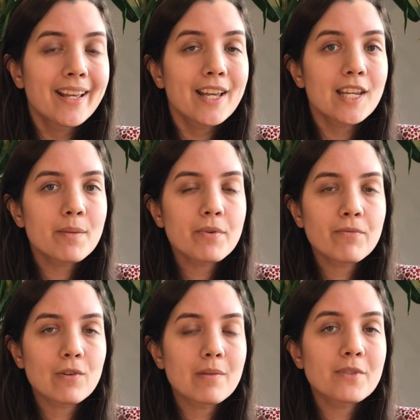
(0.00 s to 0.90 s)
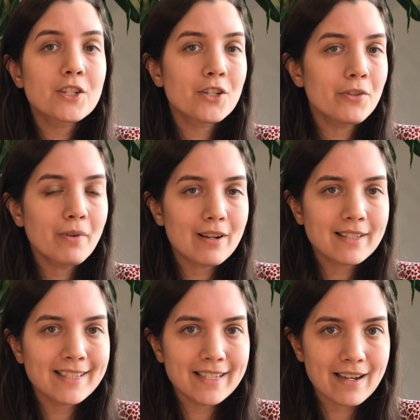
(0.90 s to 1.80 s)
He performed 2
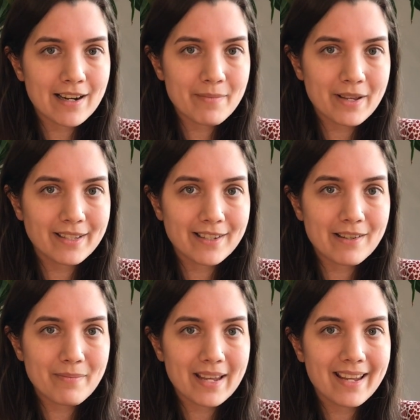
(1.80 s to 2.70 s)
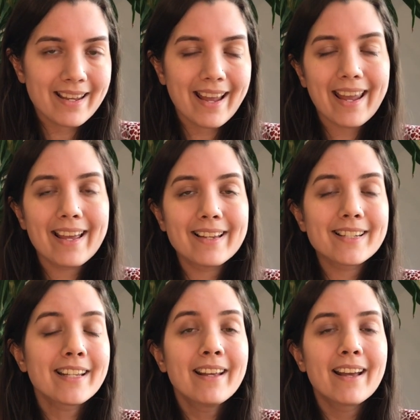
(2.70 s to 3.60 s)
osteotomies on me, and
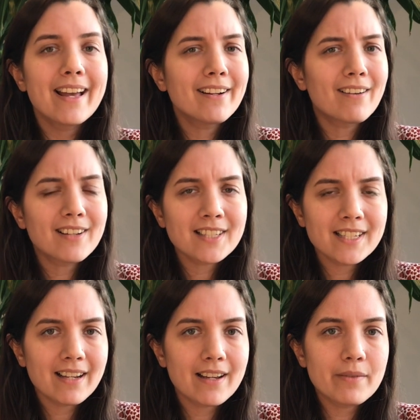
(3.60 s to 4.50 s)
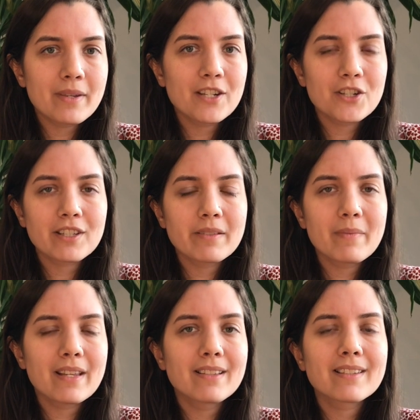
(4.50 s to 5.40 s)
an osteotomy just
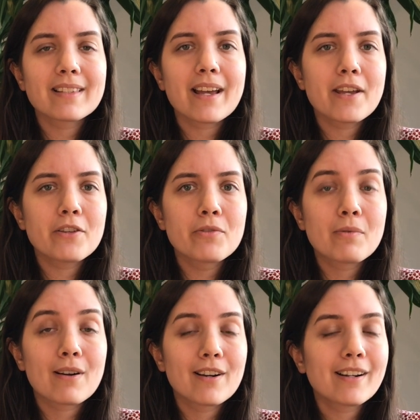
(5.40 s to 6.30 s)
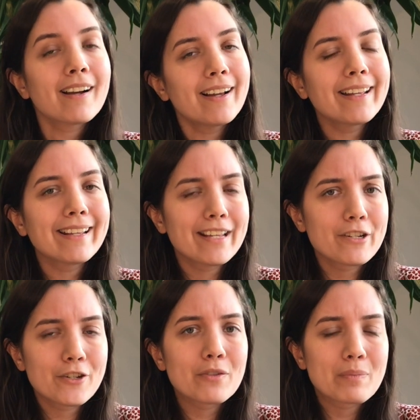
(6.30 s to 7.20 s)
means that you are cutting
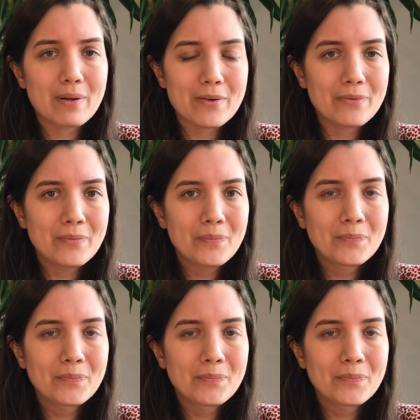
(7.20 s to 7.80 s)
into bone.